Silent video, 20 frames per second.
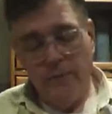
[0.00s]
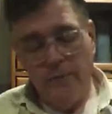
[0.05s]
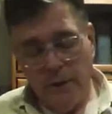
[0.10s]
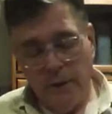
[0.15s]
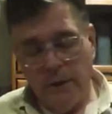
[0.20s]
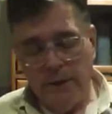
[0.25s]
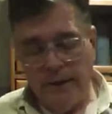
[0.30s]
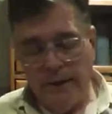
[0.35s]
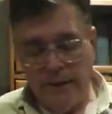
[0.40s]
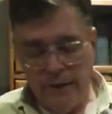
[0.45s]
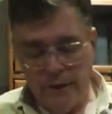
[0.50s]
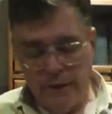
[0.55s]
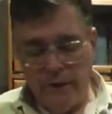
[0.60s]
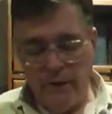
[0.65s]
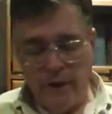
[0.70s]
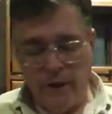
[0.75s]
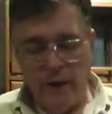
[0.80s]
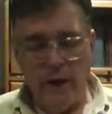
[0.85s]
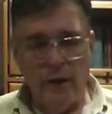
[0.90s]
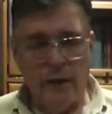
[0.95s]
But in this
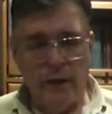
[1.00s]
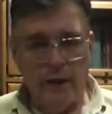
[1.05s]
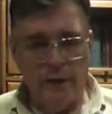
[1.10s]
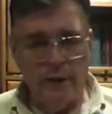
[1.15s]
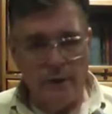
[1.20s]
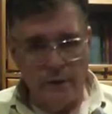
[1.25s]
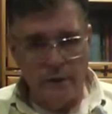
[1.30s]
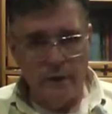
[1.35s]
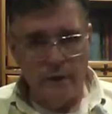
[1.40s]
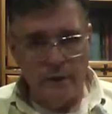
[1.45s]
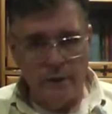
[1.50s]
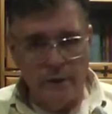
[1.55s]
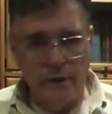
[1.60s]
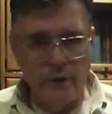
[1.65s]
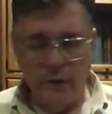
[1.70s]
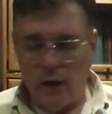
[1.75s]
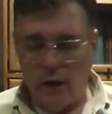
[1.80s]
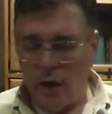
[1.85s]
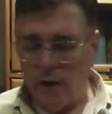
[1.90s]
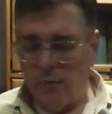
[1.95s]
dialect, in
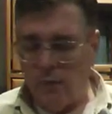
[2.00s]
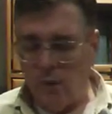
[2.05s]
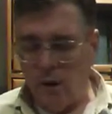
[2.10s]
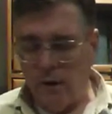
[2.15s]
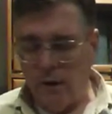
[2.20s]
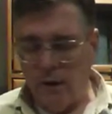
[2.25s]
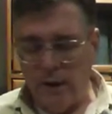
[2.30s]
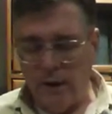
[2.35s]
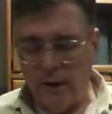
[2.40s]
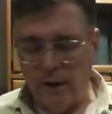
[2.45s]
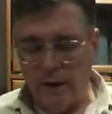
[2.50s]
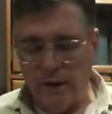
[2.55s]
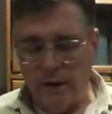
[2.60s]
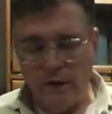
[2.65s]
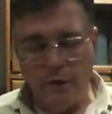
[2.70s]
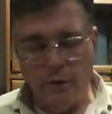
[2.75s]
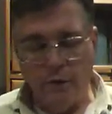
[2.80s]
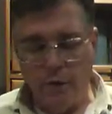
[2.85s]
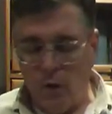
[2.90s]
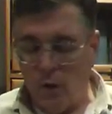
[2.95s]
this Connemara dialect,
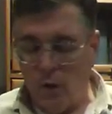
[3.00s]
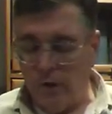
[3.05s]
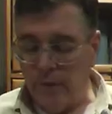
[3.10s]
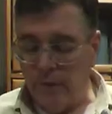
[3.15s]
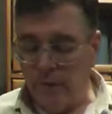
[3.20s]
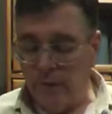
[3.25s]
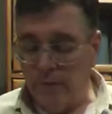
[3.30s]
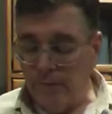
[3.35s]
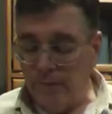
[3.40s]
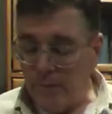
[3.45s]
it's falta.